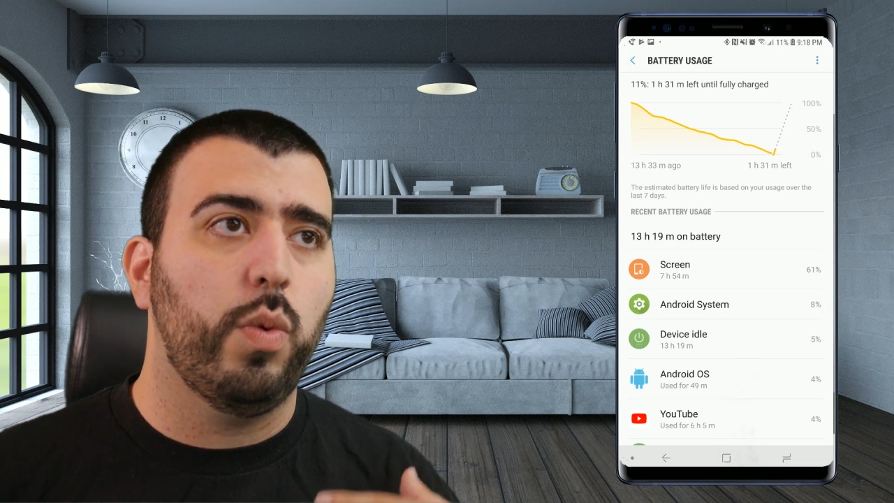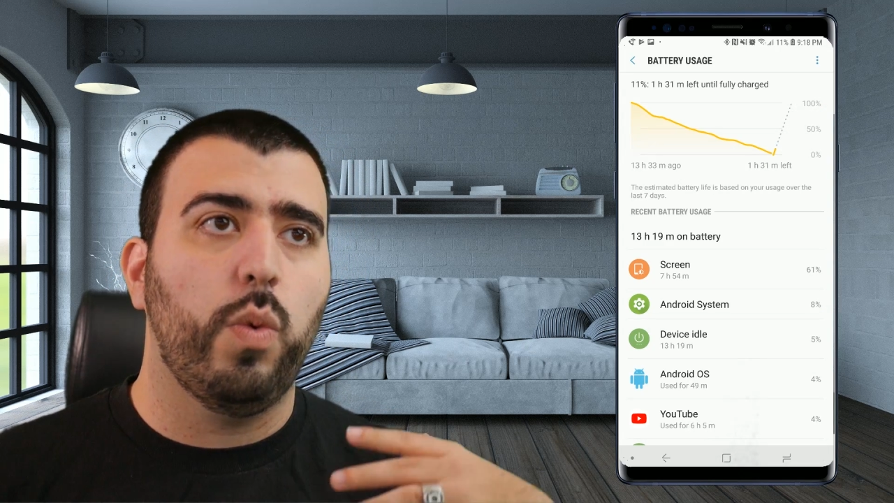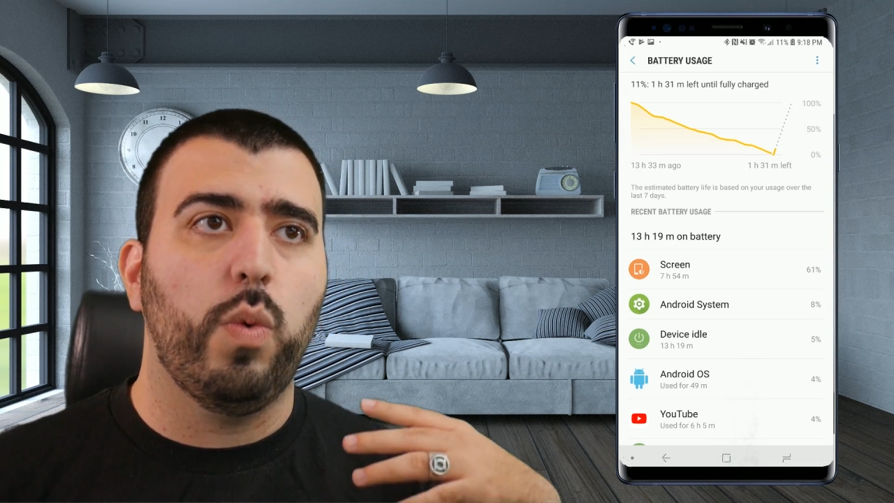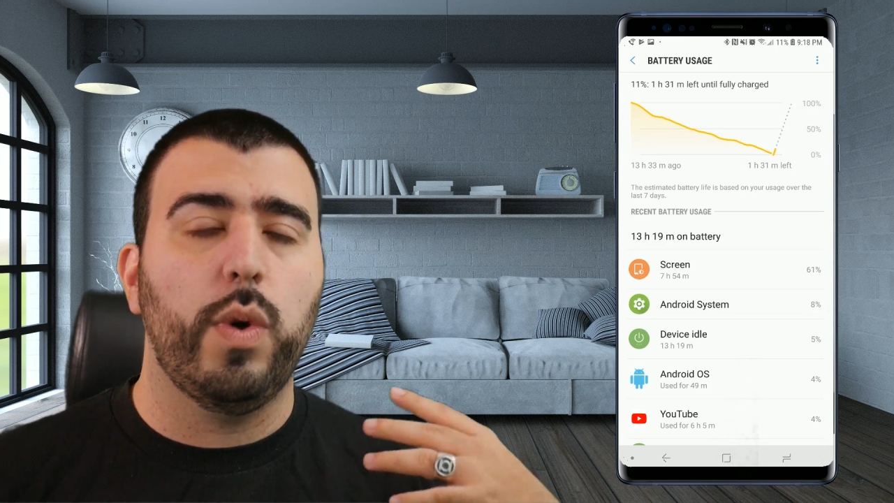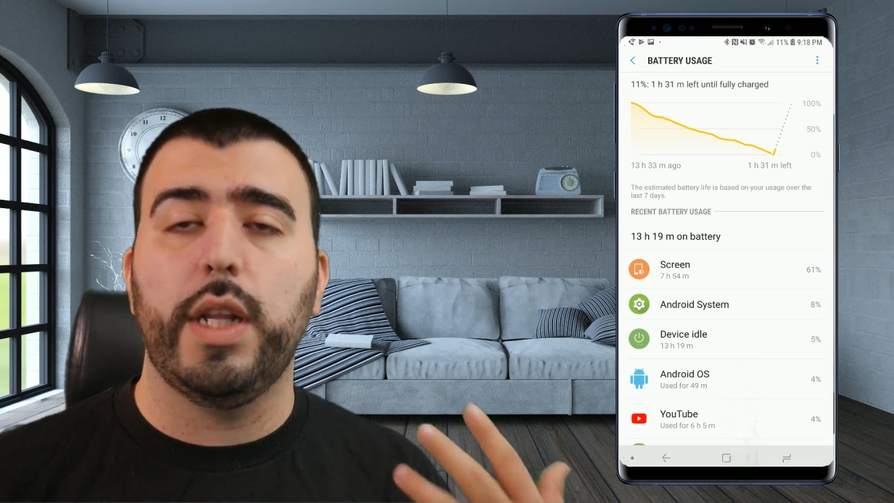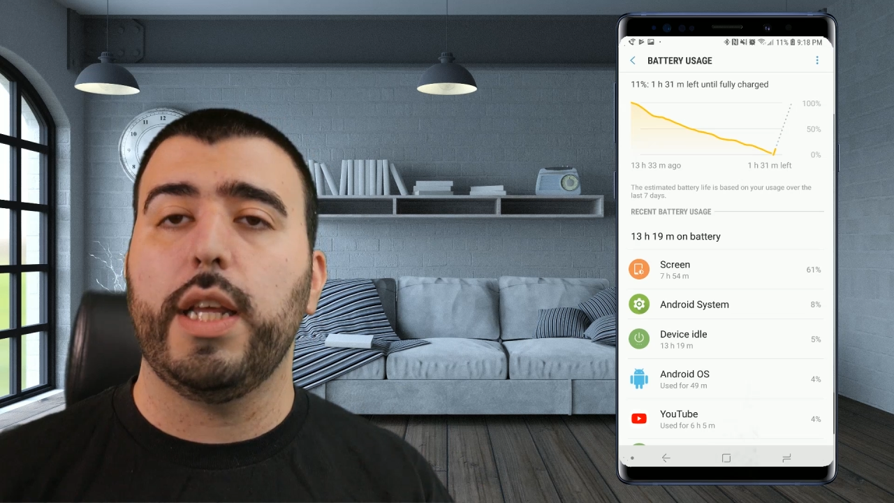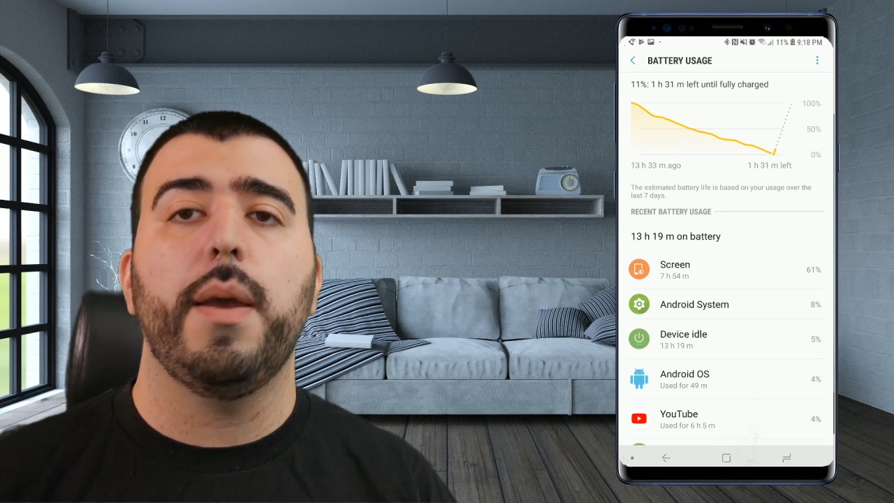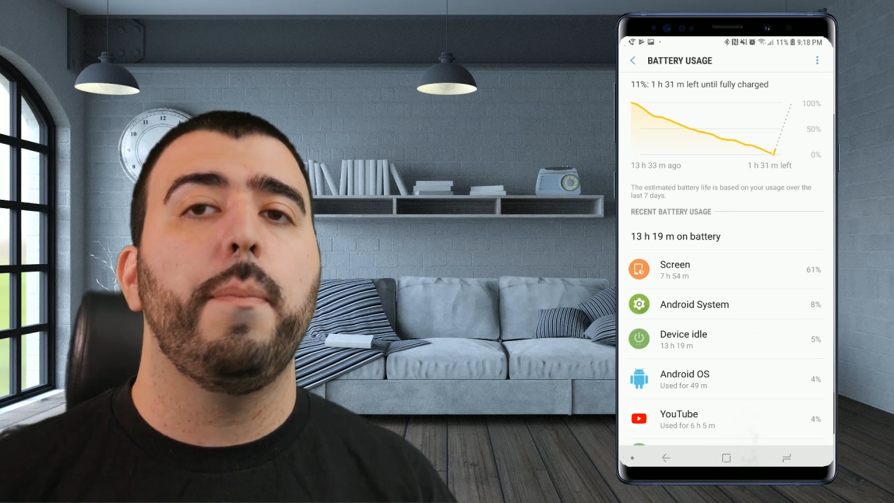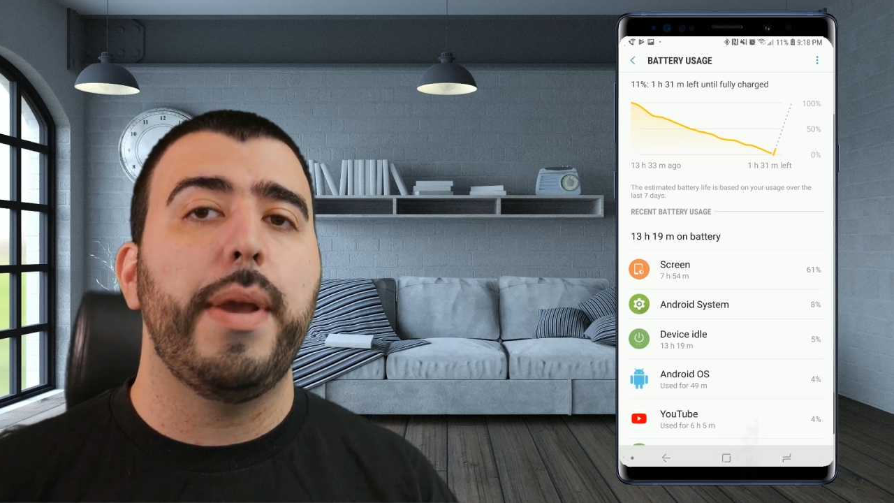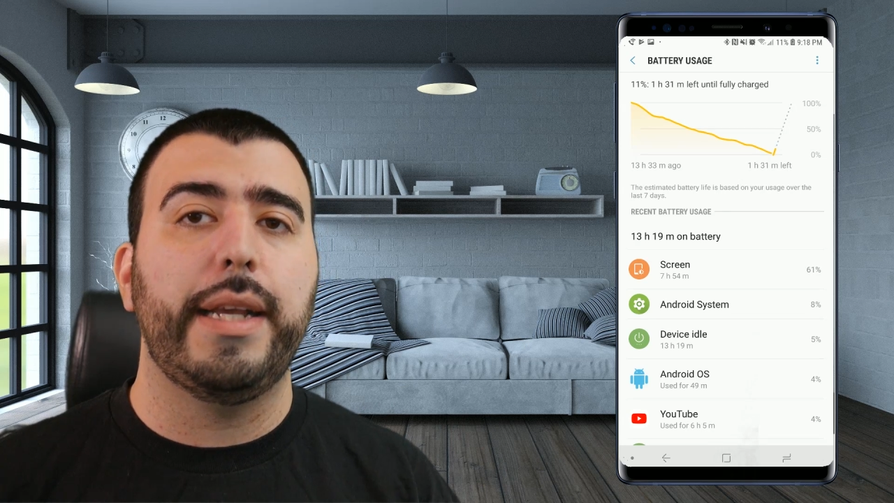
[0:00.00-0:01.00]
really
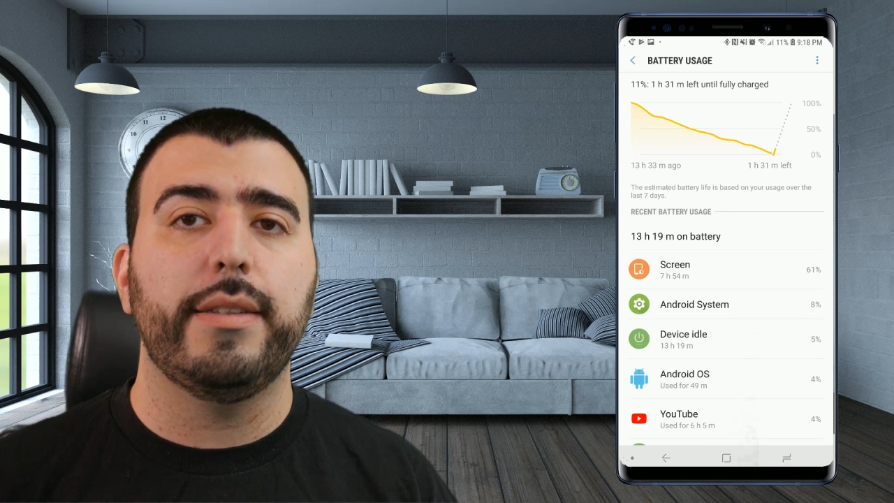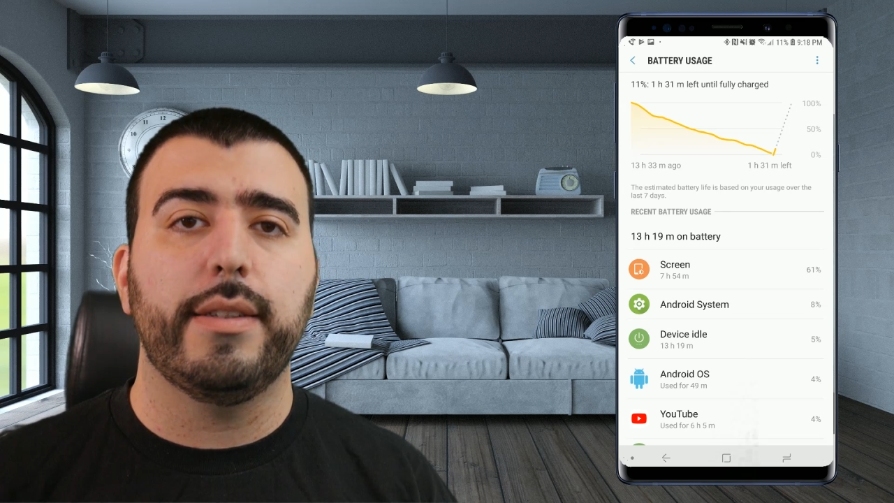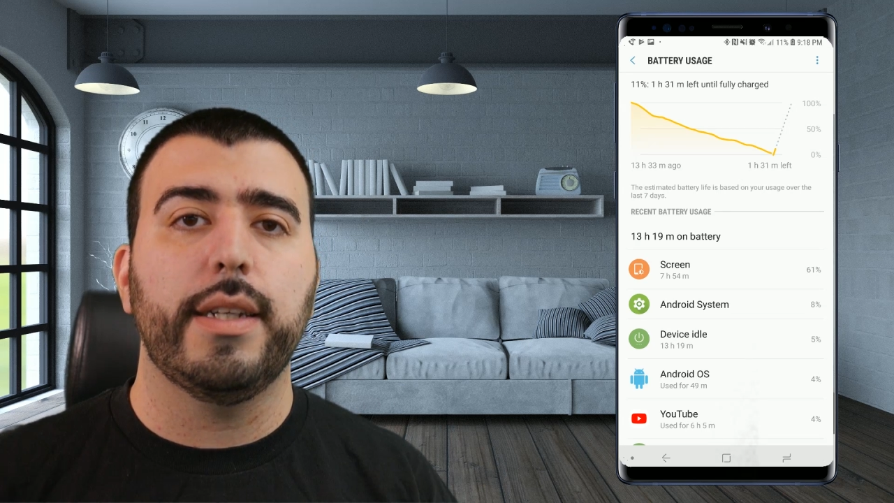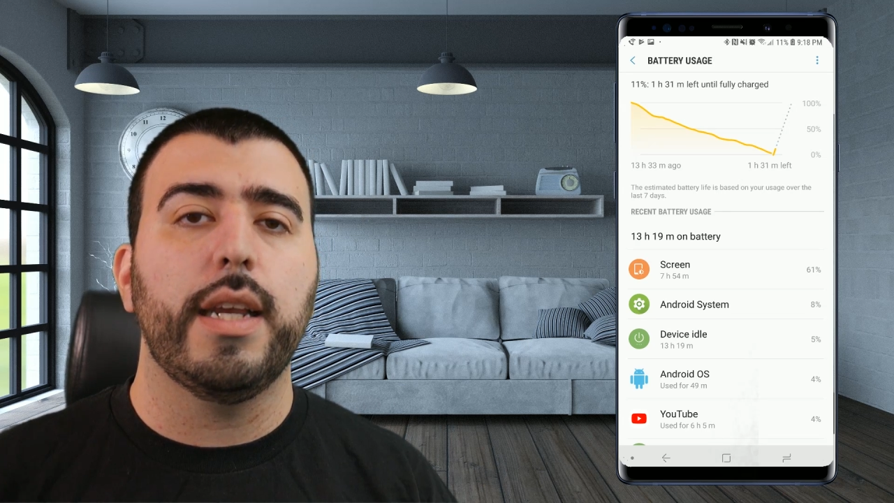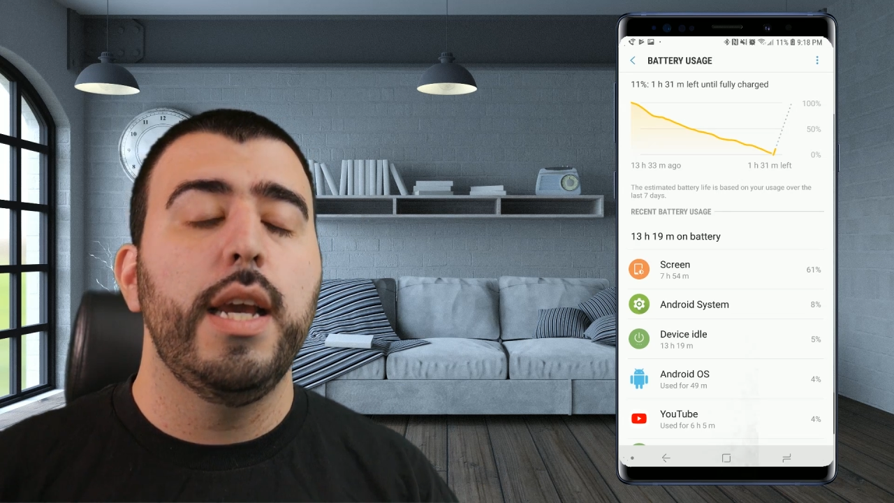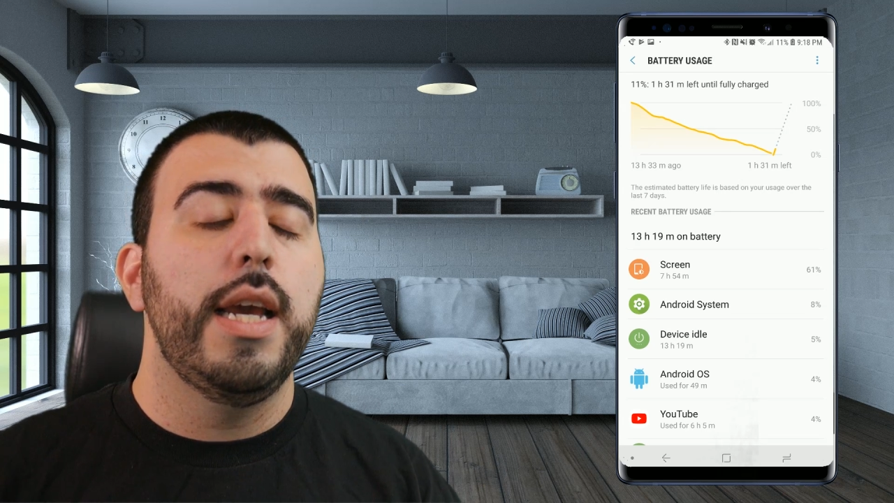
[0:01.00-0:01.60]
amazing.